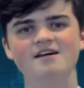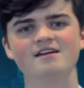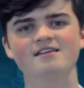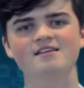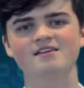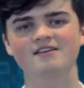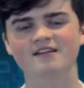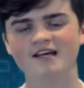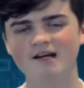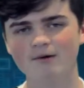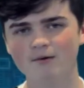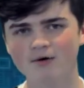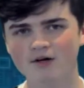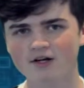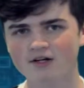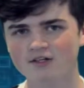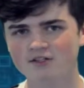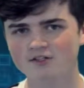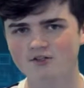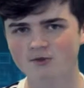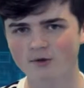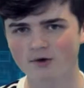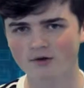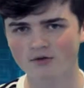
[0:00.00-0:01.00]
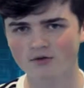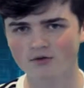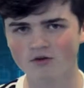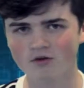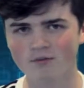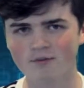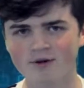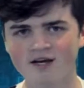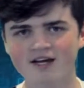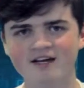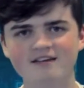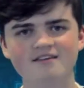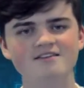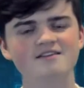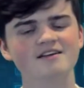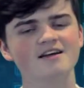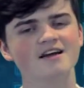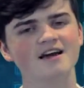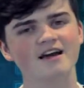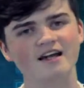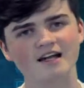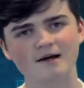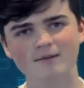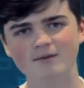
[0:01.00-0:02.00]
Today we're going to sort through the mess,
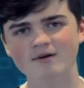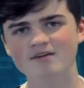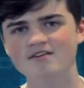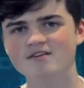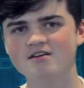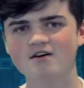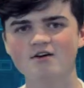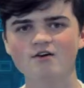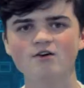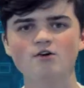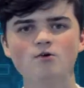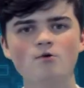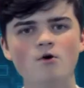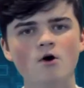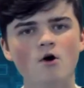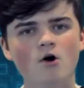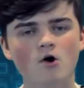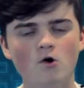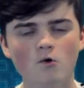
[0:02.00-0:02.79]
and I'm going to tell you